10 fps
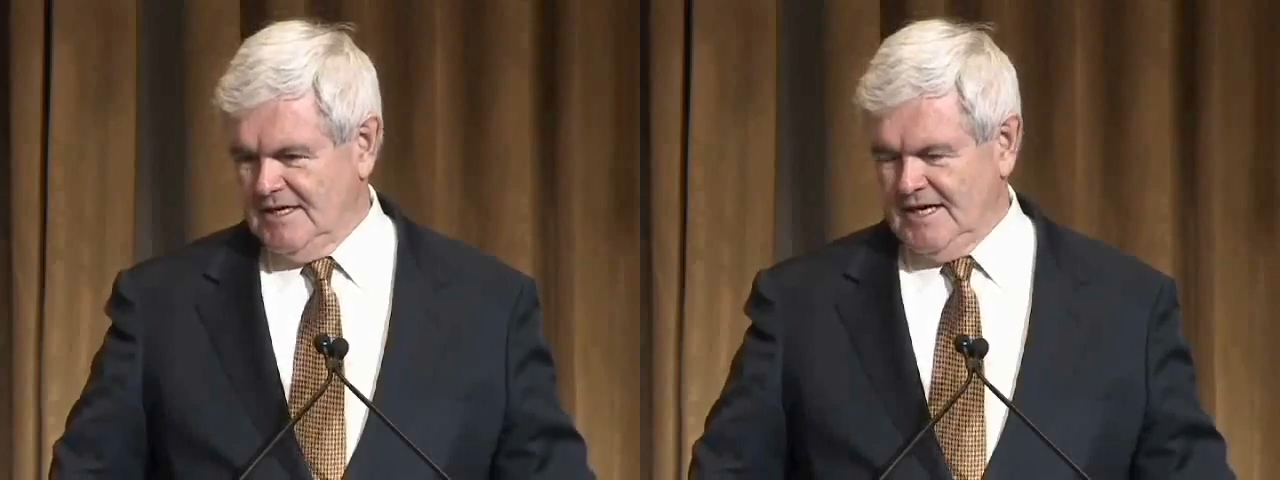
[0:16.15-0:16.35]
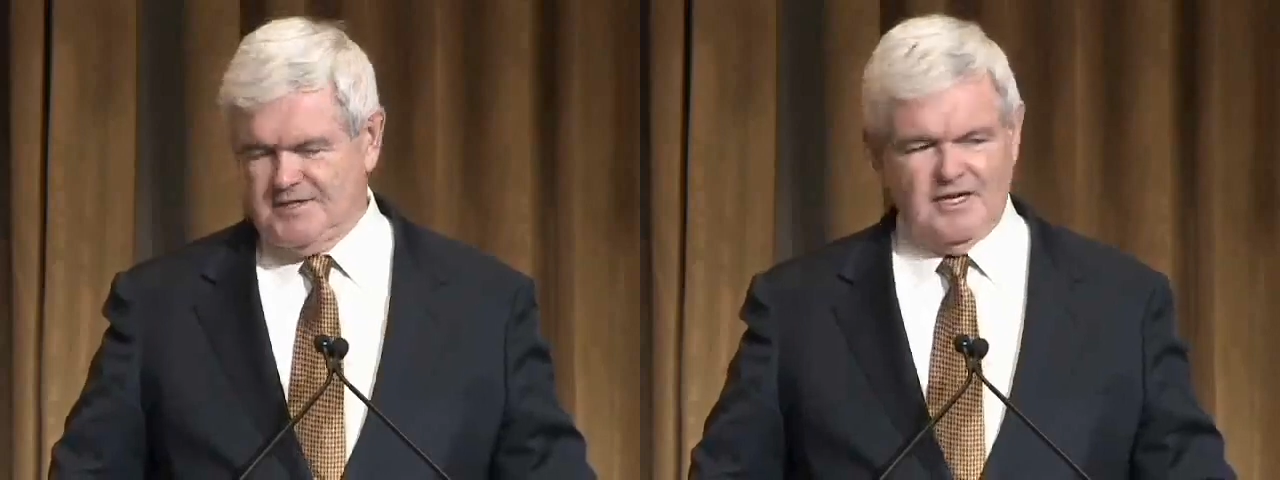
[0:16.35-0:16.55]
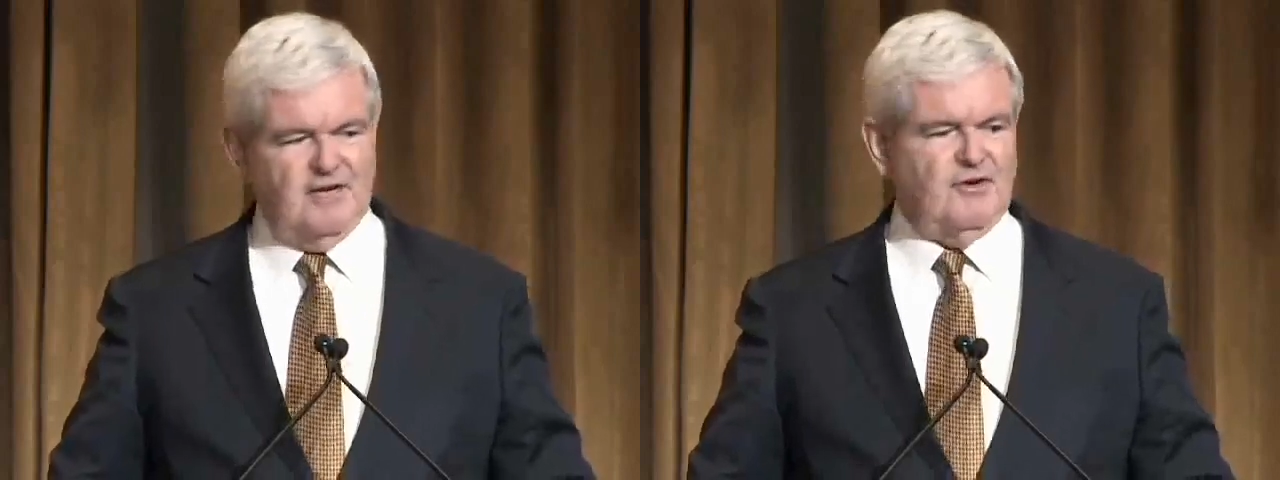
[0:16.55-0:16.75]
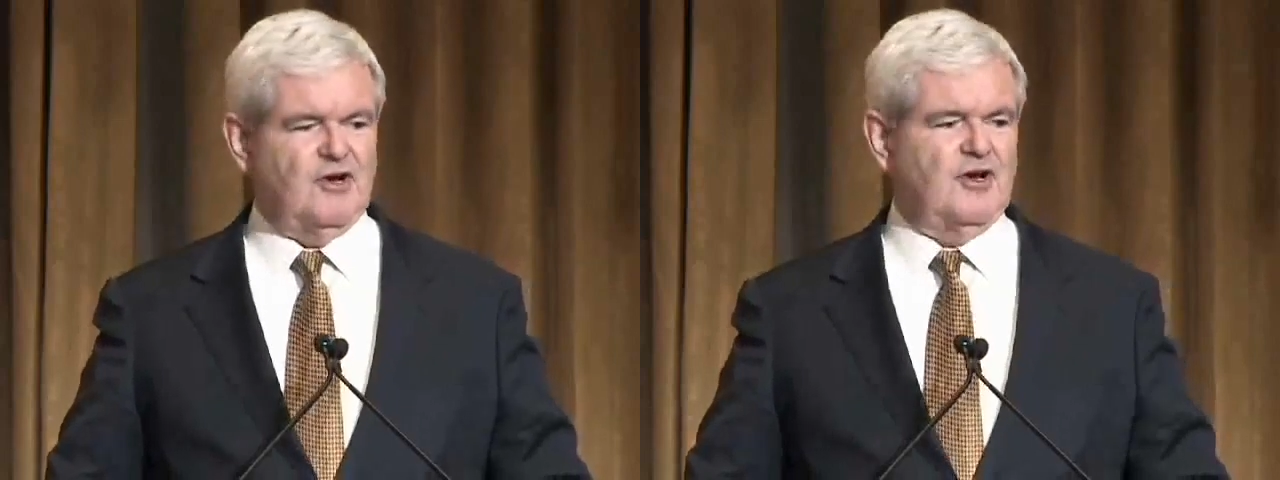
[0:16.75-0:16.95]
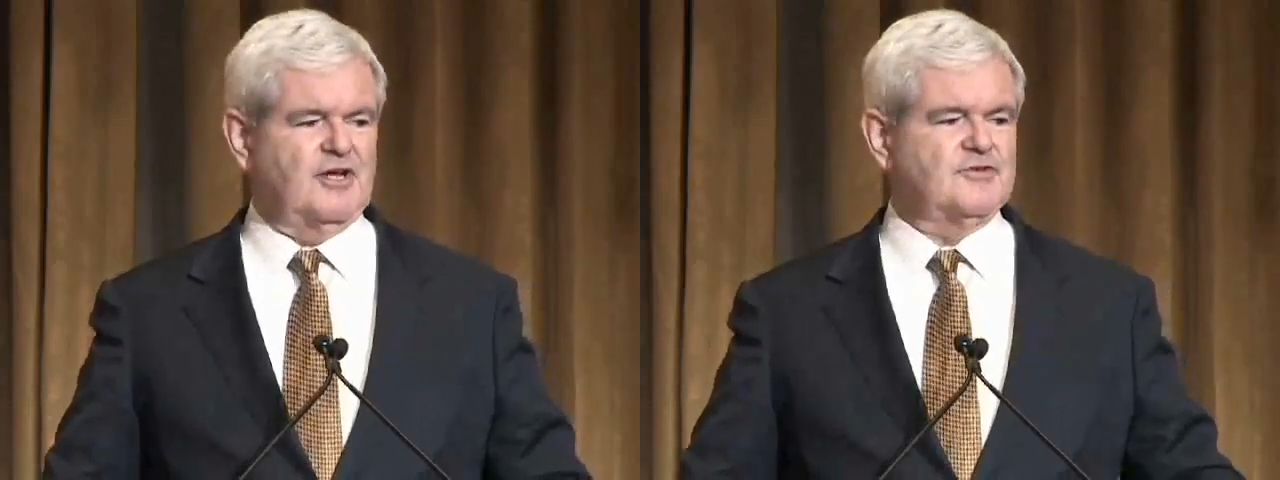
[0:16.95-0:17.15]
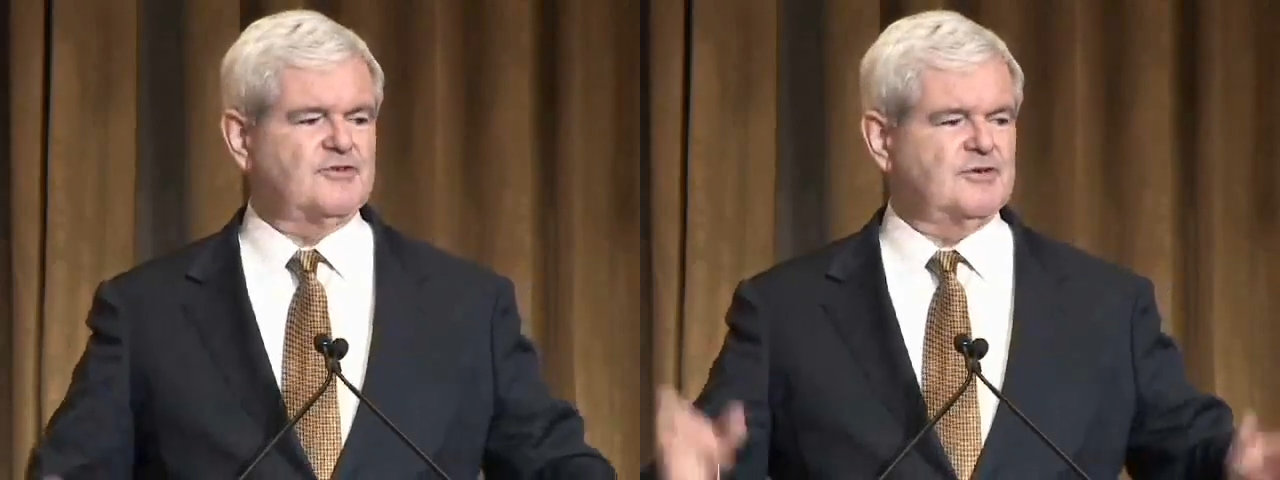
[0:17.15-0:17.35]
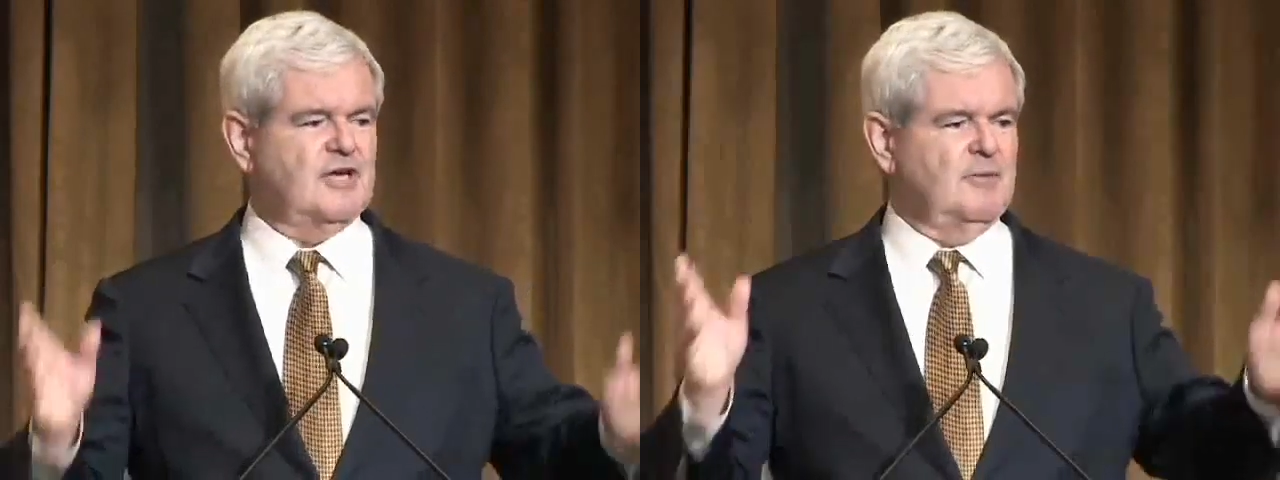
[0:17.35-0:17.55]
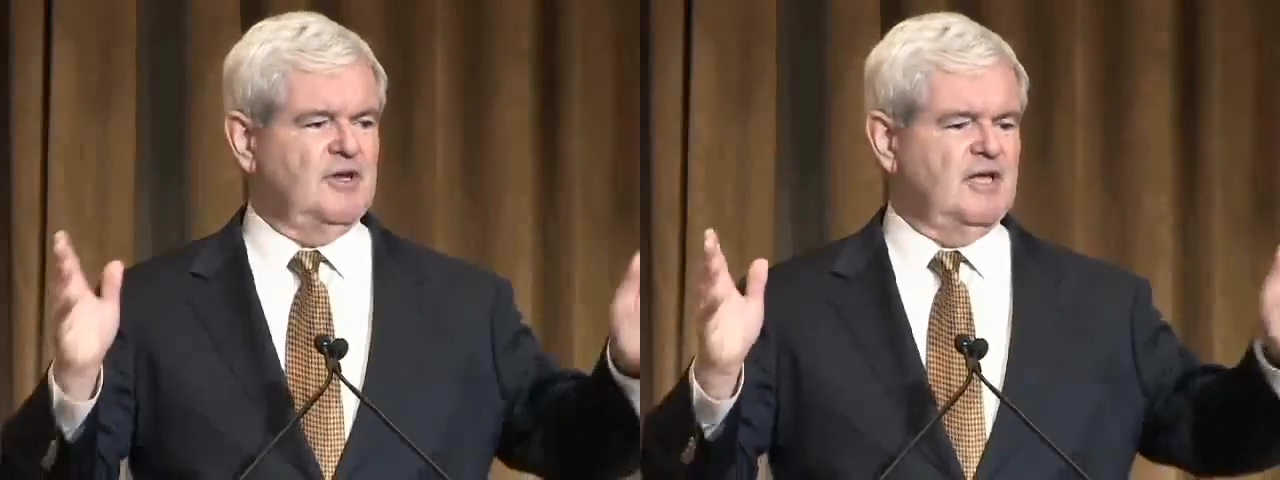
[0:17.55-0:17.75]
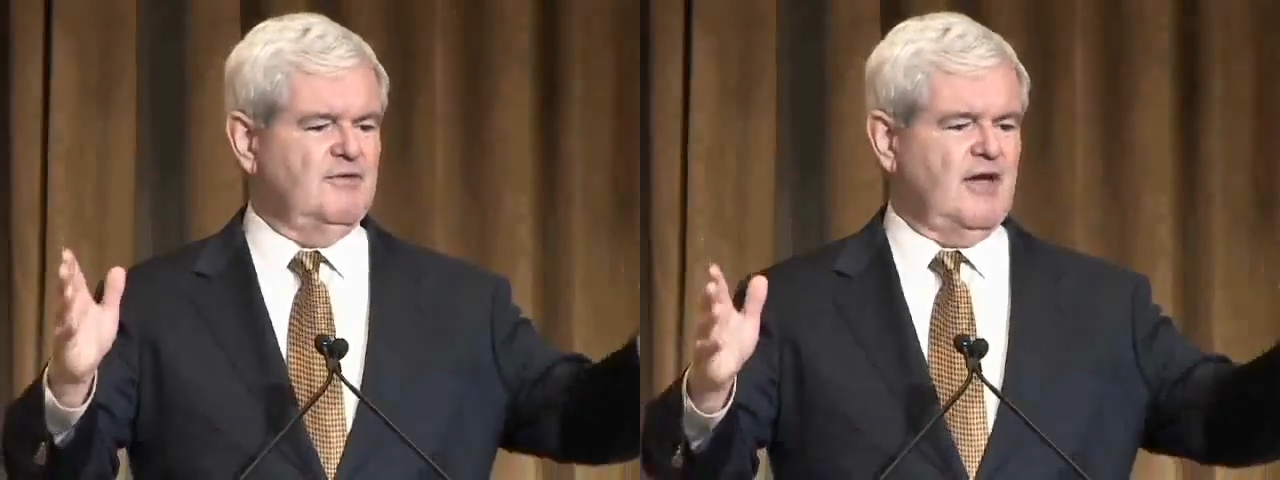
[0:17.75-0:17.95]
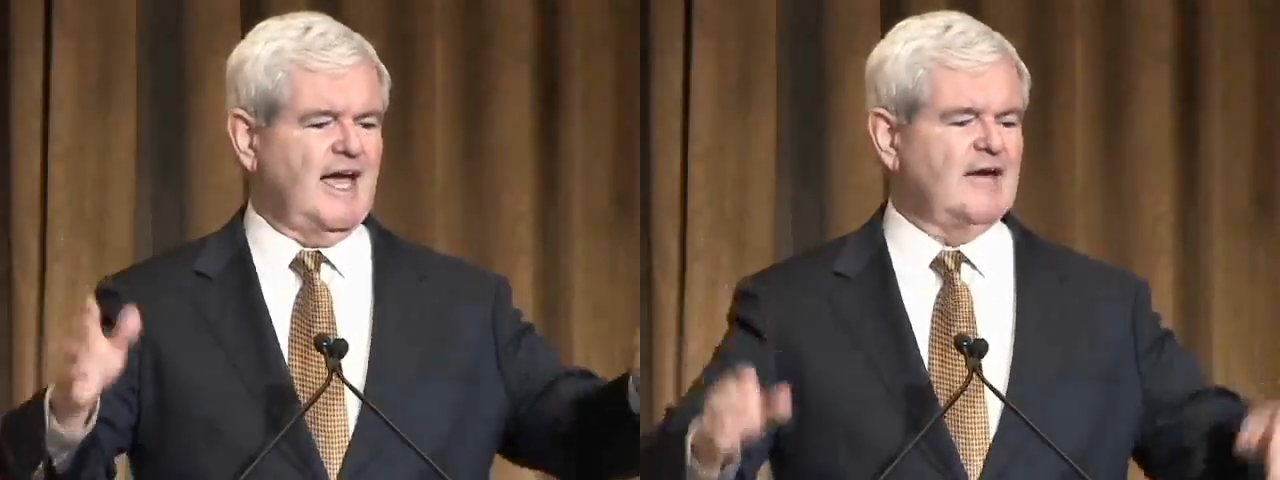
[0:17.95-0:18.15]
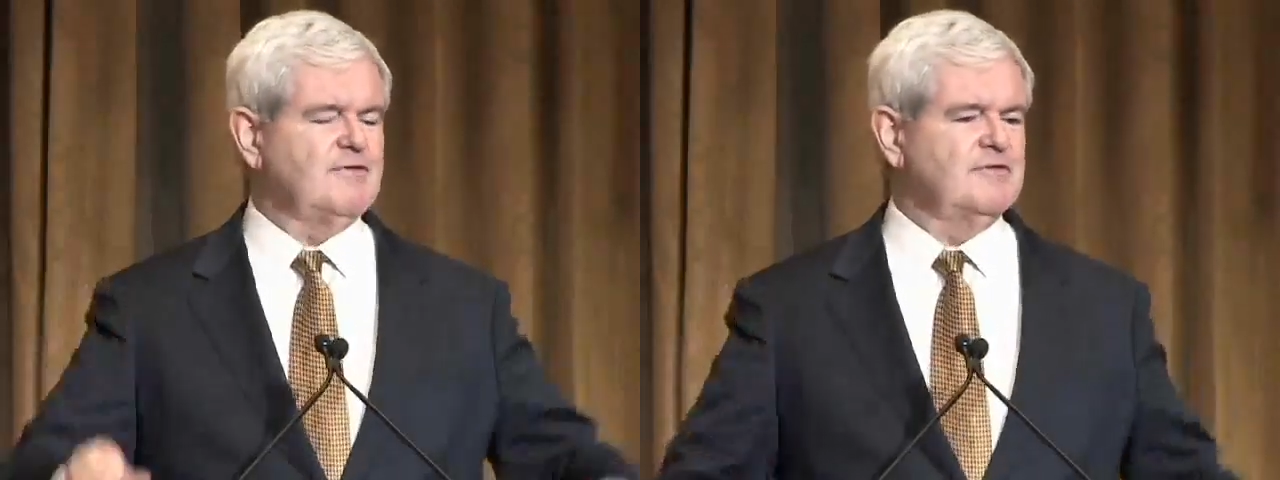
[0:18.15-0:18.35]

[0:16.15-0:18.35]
I tell every audience, I'm going to give you half